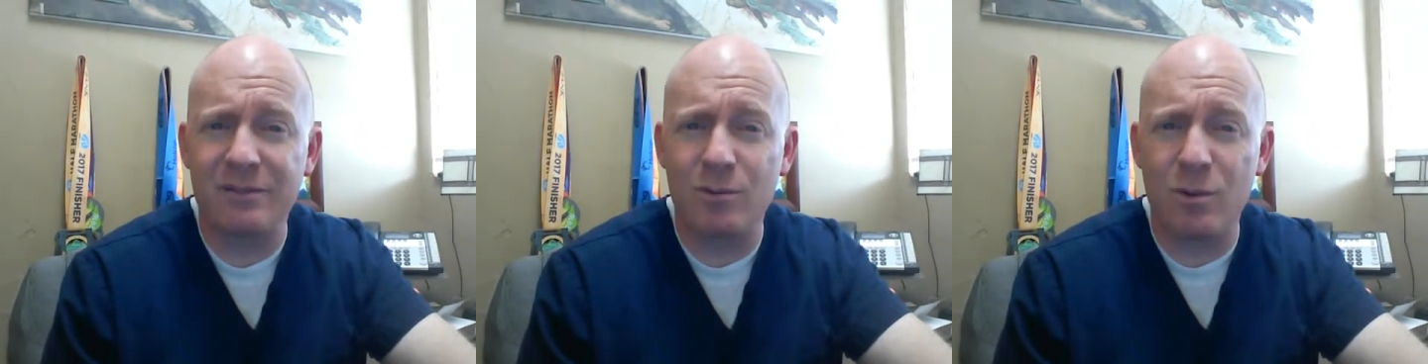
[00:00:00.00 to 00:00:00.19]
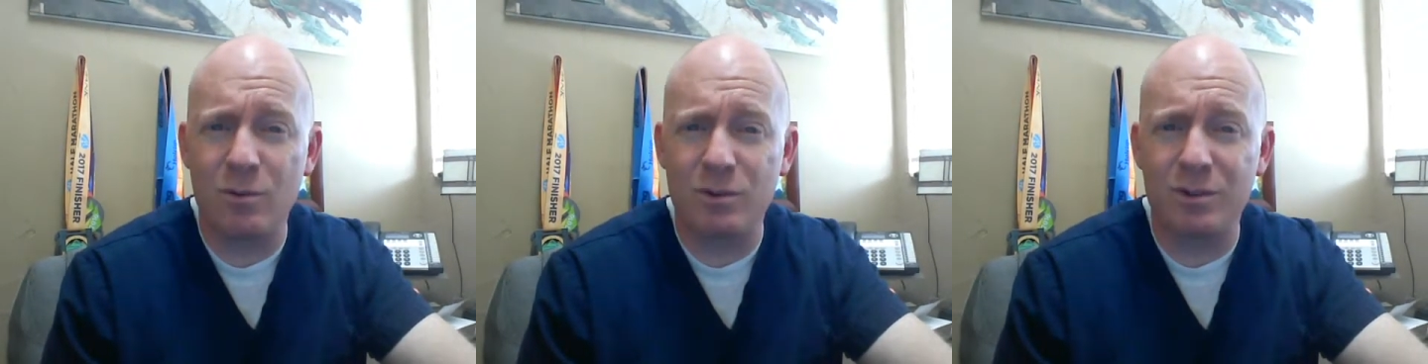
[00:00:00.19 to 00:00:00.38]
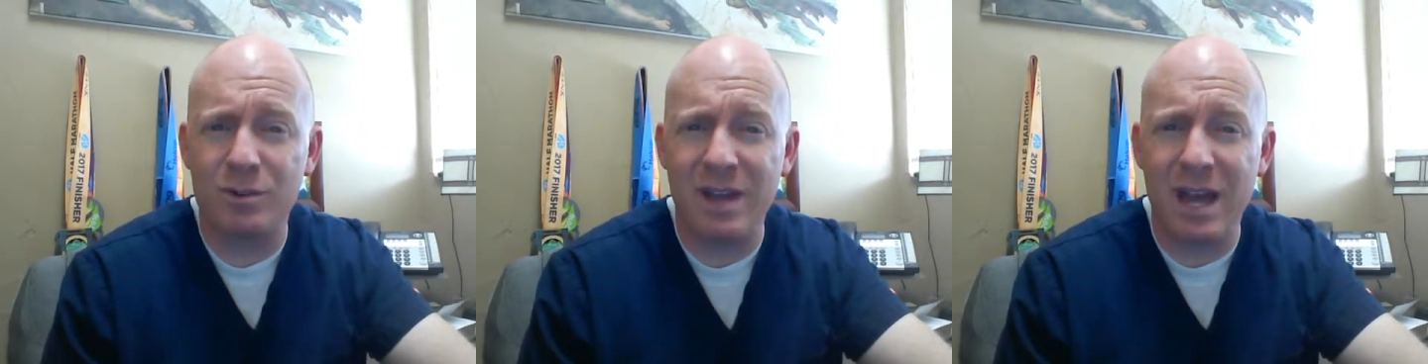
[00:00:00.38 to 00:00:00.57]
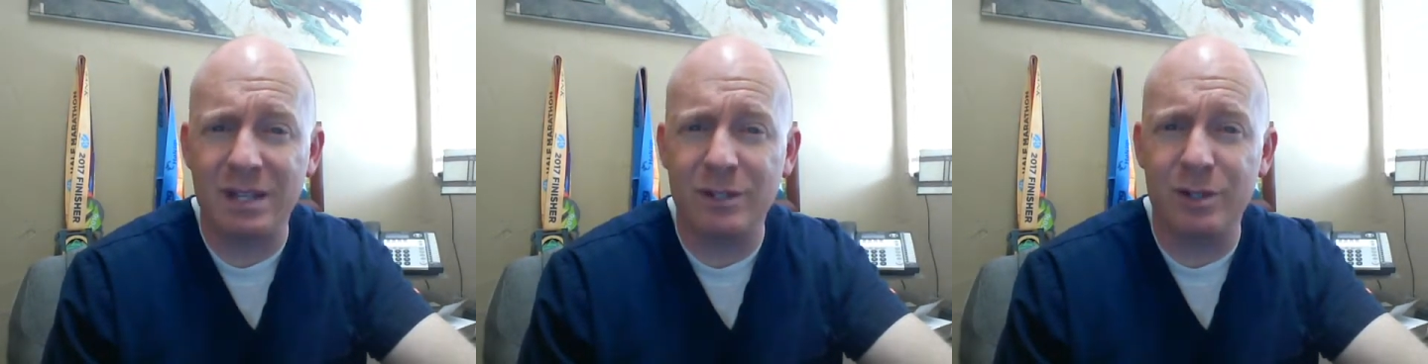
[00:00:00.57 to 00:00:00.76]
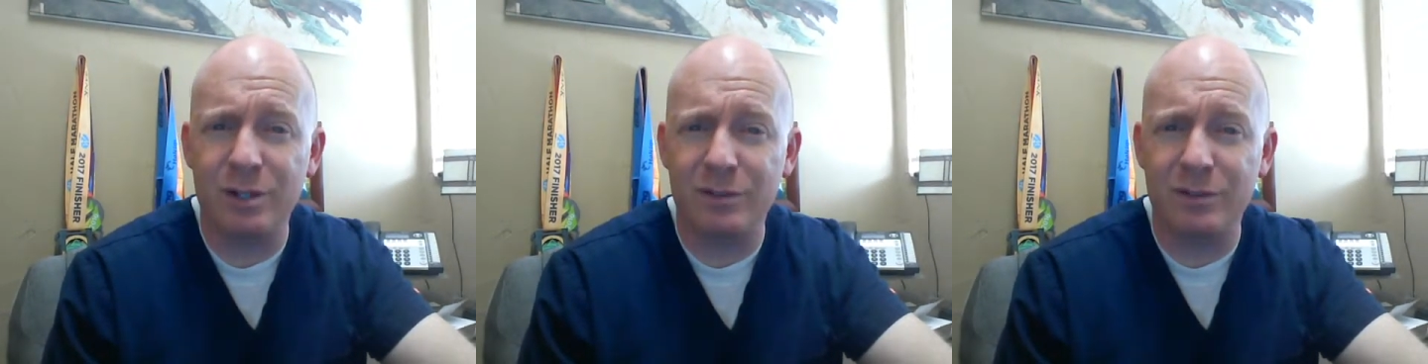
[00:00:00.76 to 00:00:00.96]
Won't do
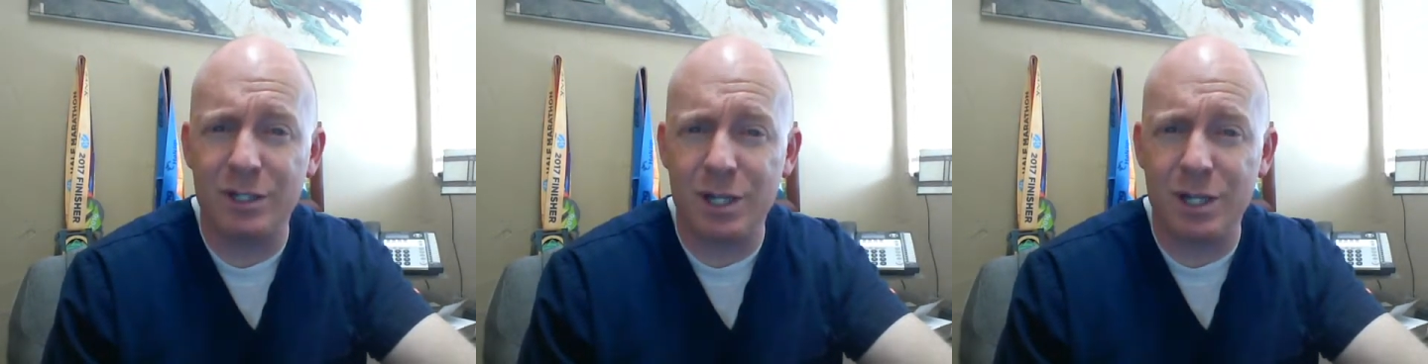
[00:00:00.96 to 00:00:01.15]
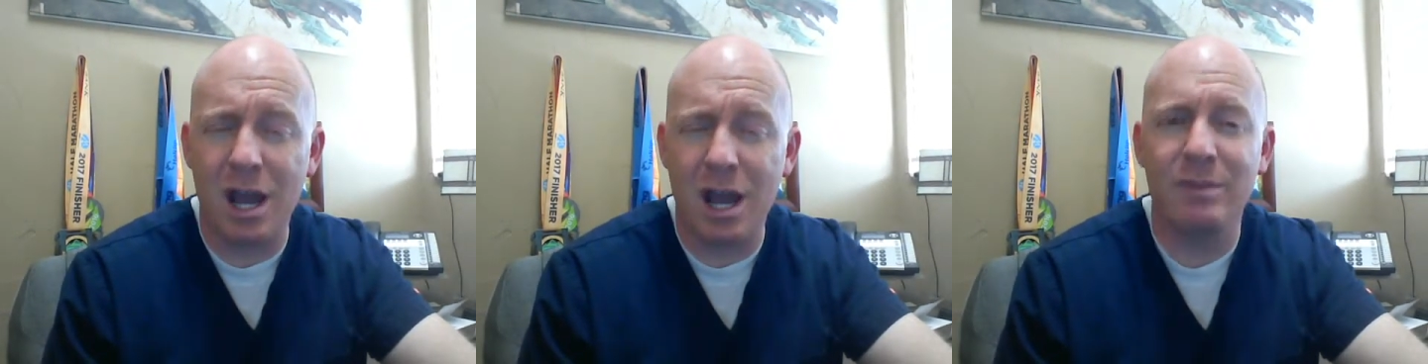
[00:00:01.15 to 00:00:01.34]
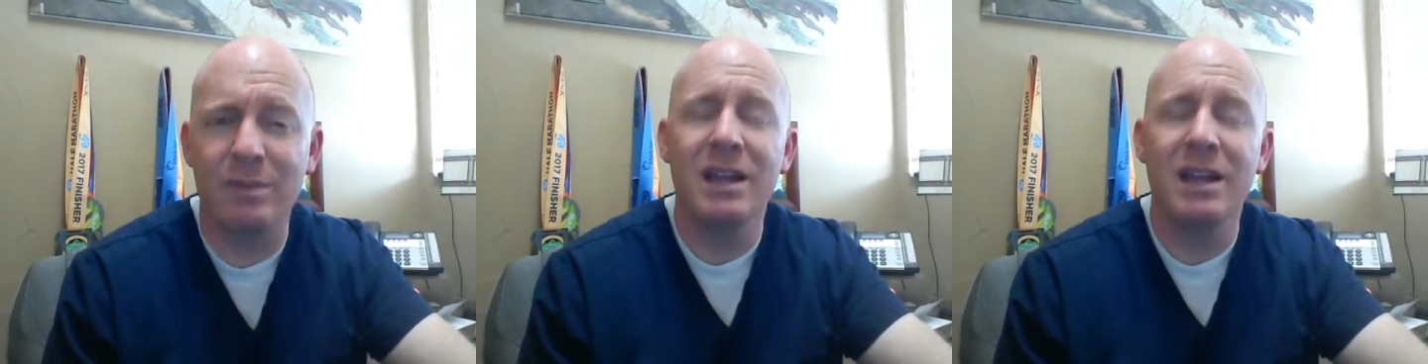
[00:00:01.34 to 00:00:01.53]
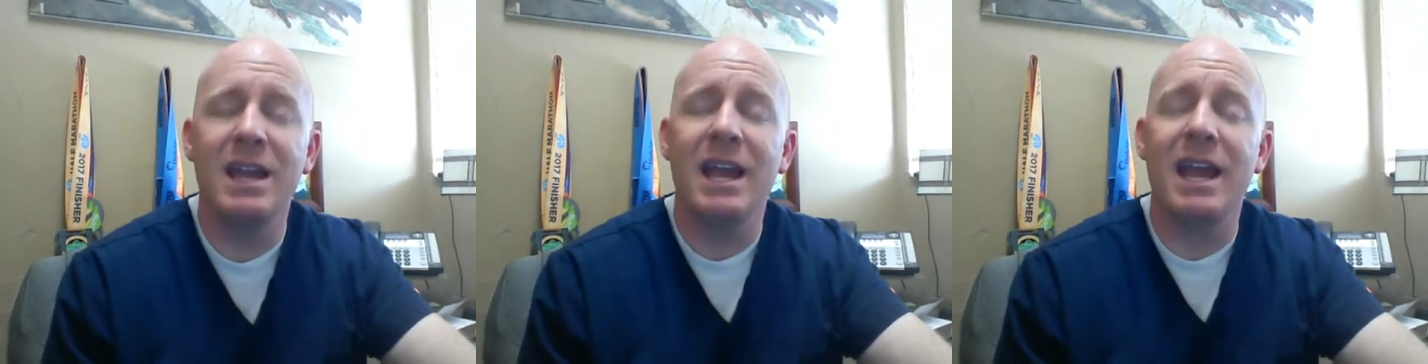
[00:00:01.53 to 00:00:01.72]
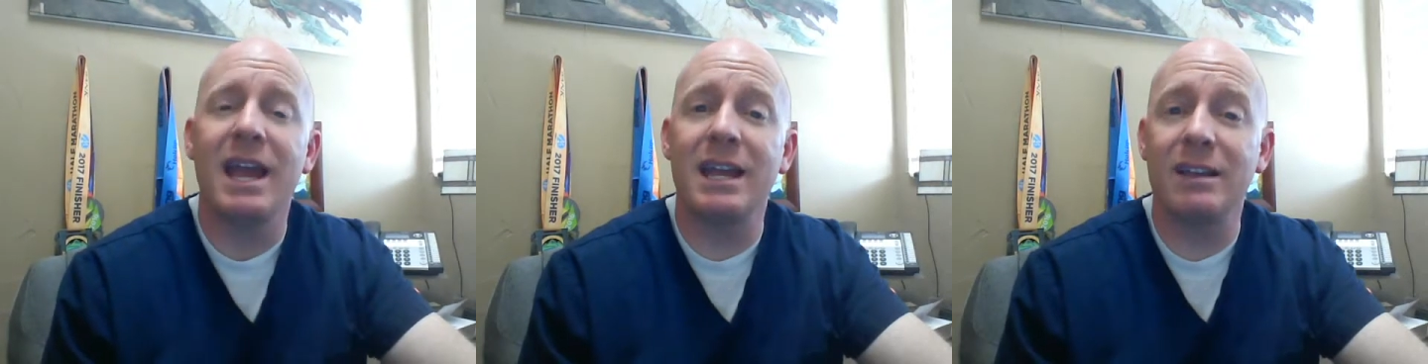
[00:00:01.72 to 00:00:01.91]
that good of a job,
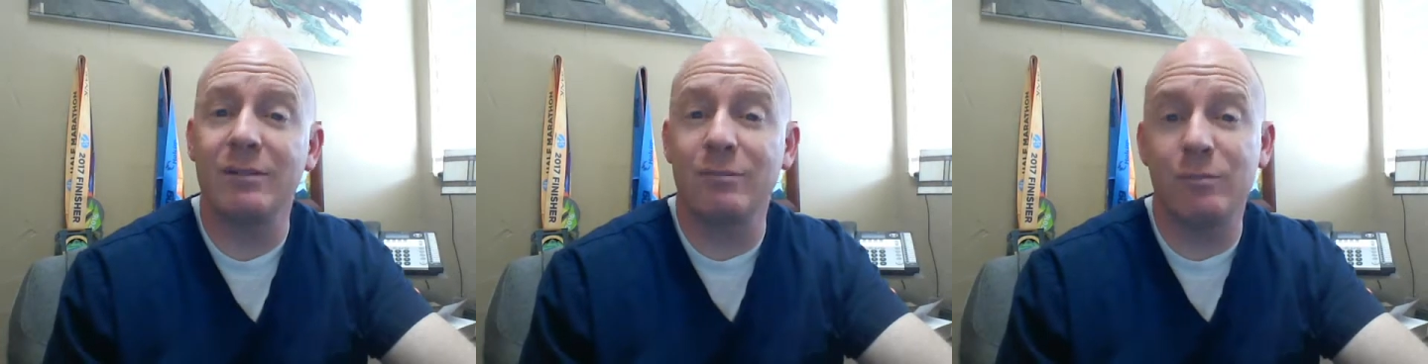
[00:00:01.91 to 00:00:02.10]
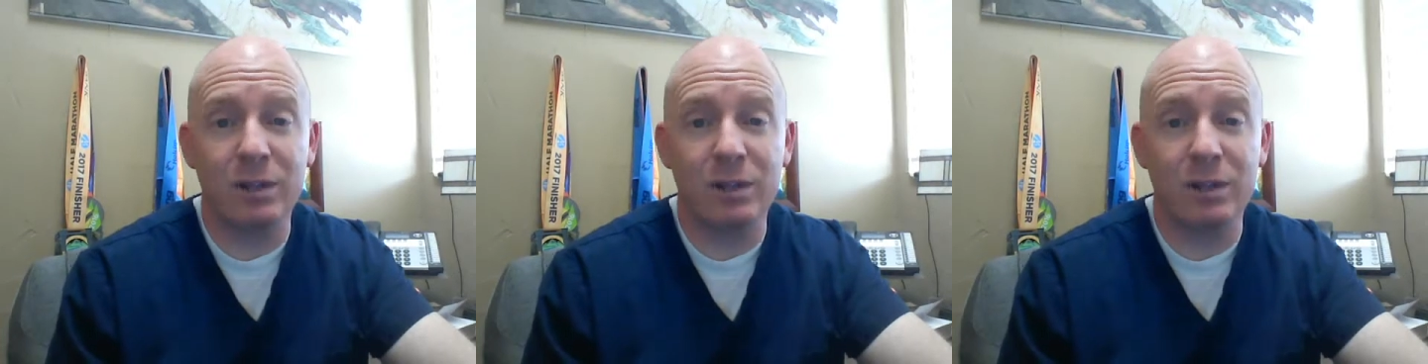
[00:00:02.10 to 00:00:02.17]
and